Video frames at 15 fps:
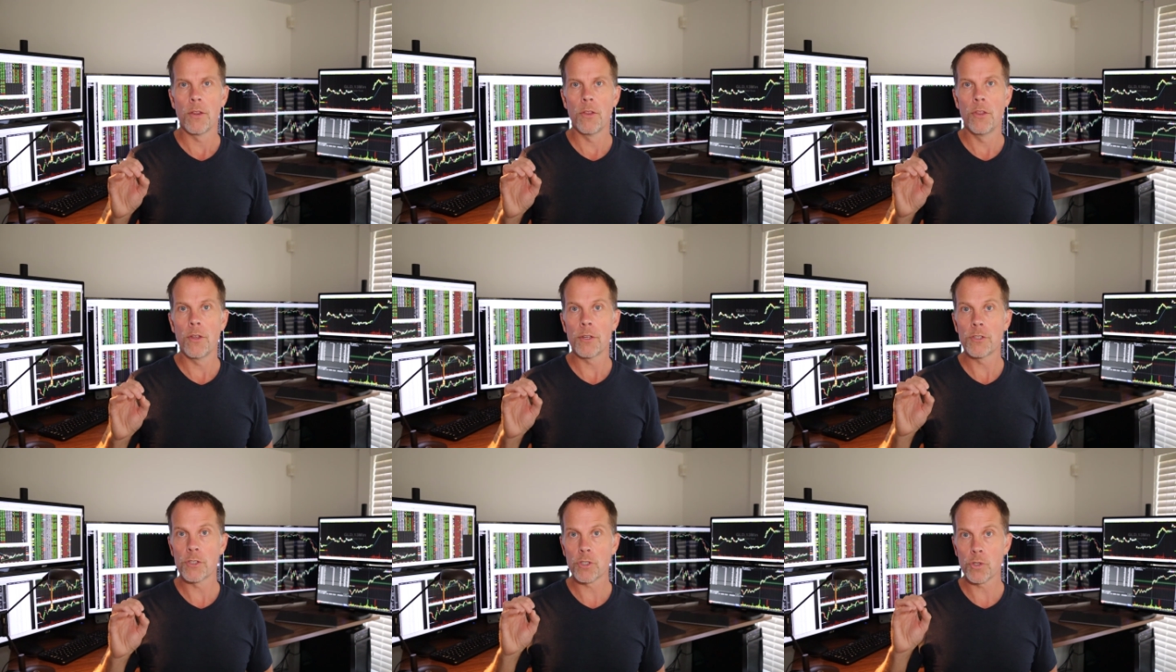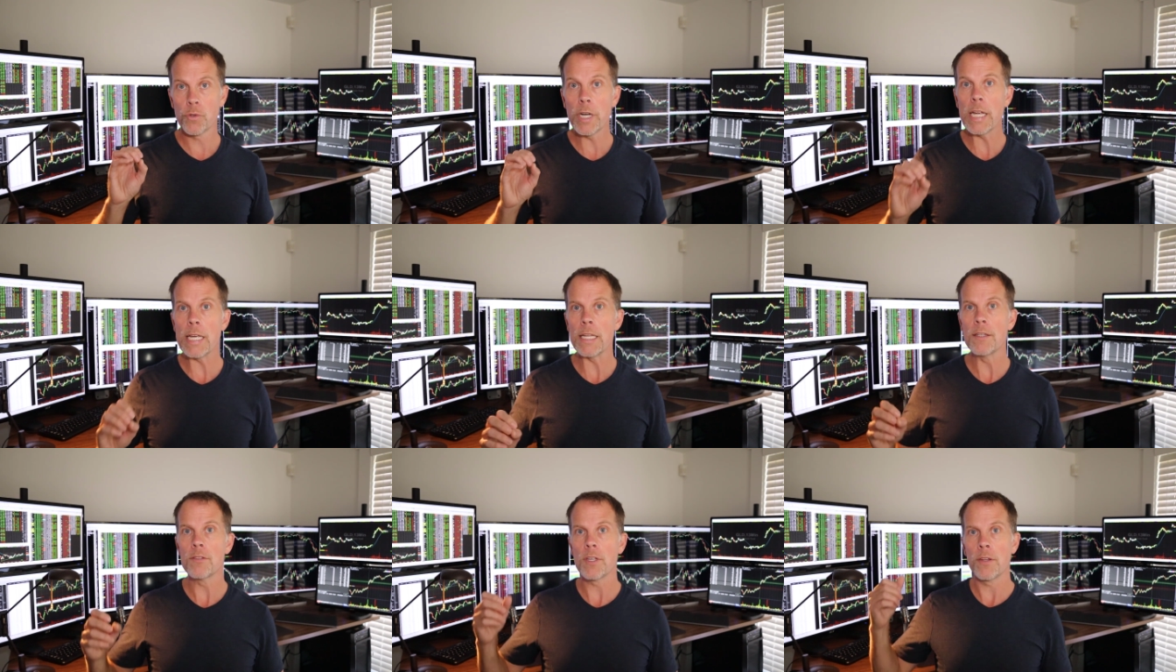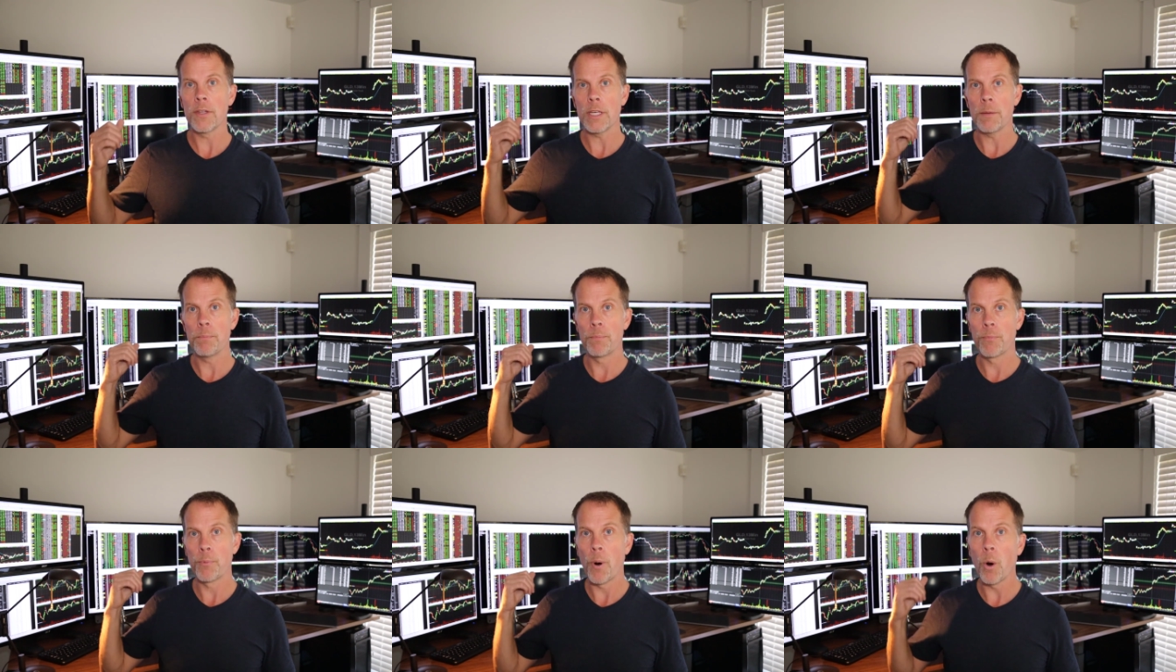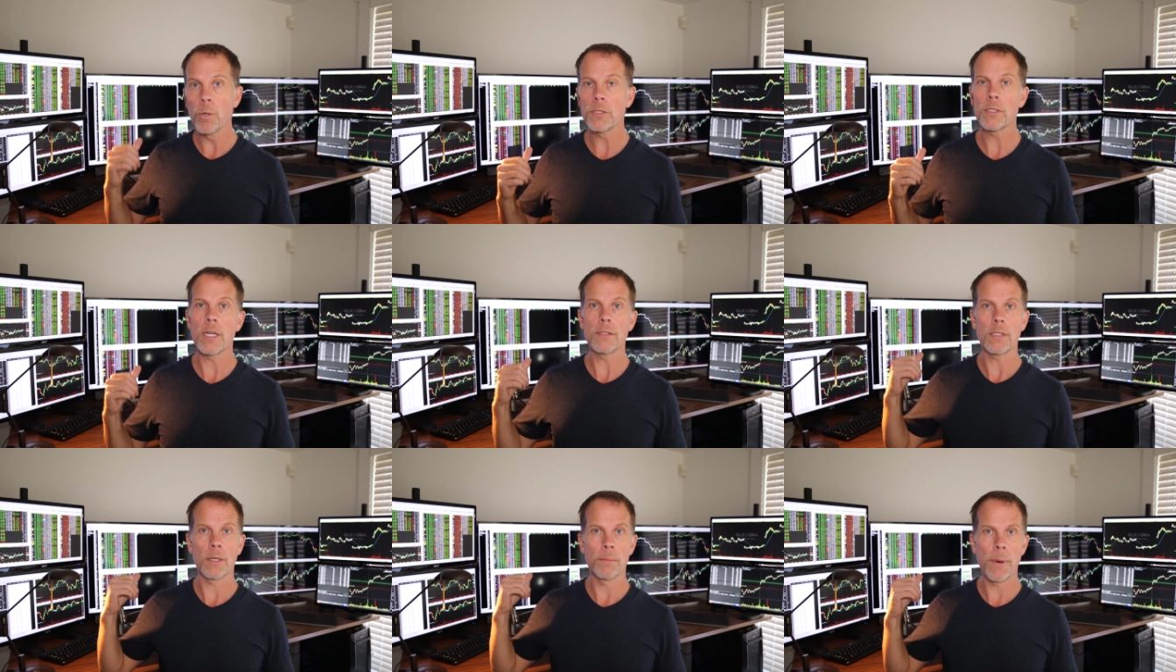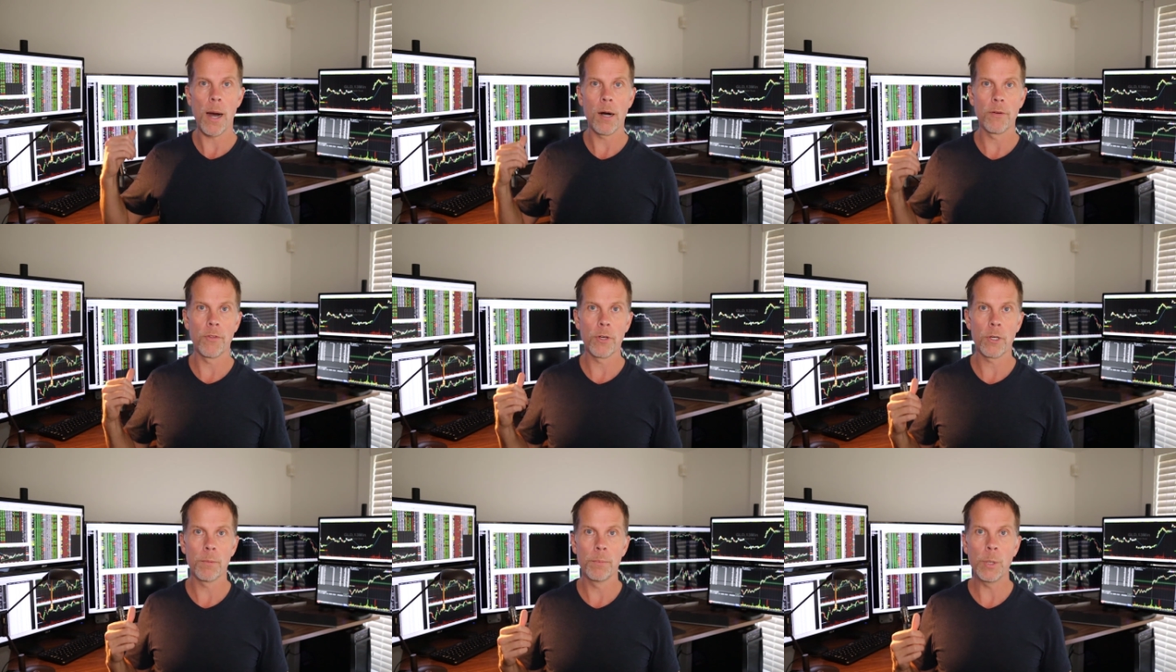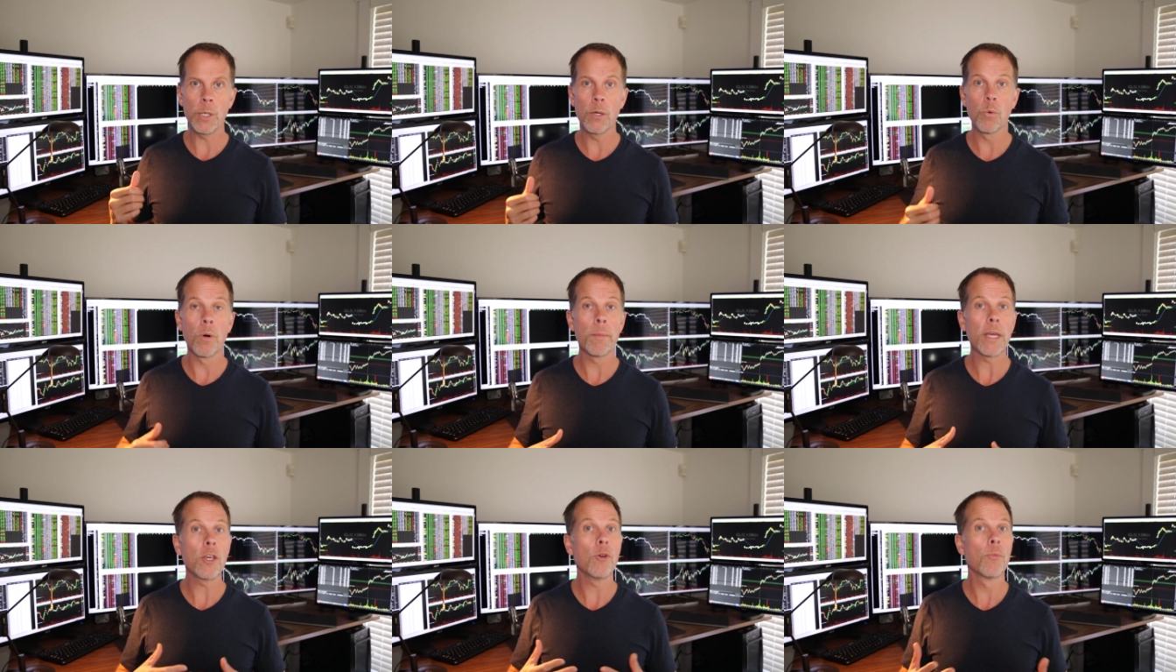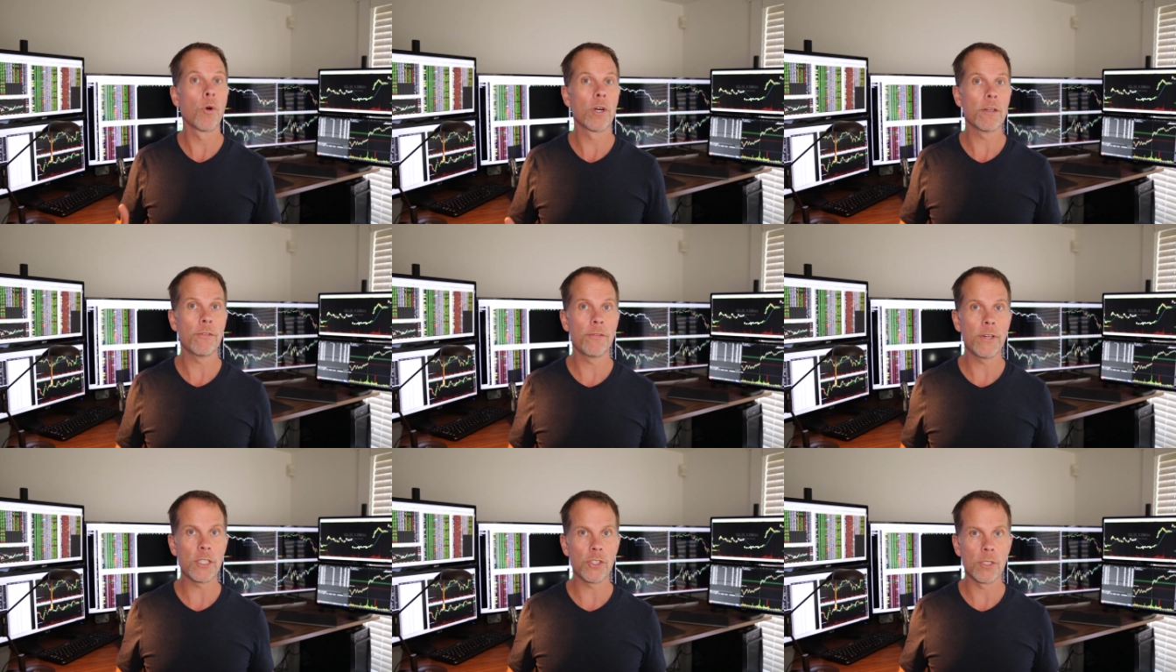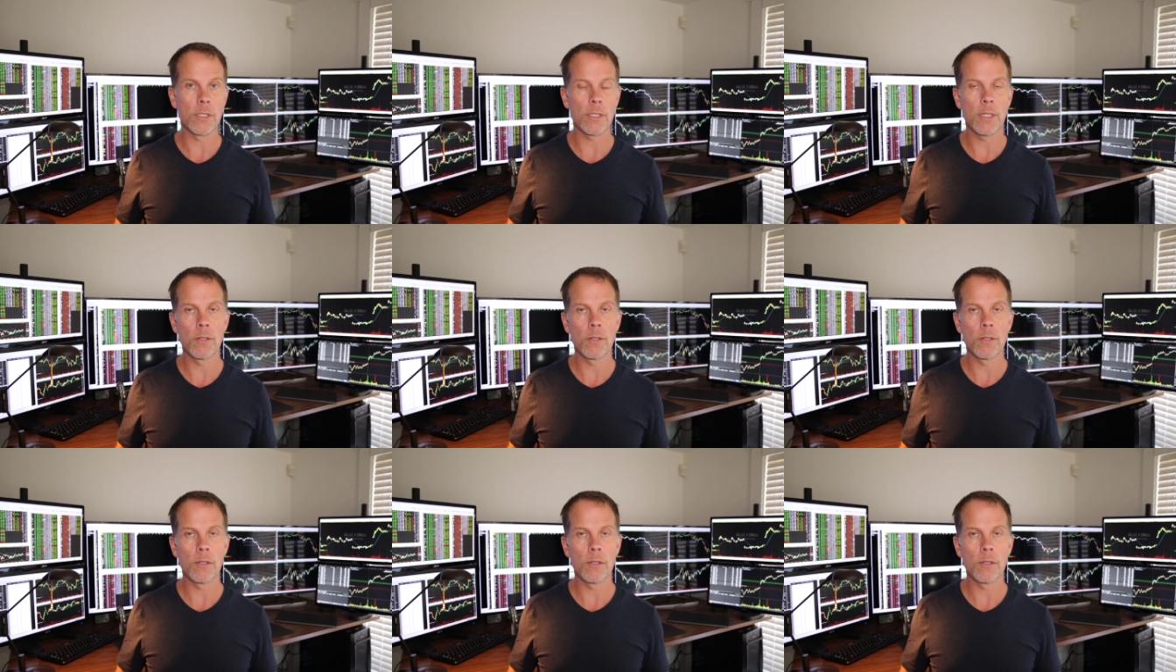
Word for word: The screens and the processing power of the computer will make you more efficient.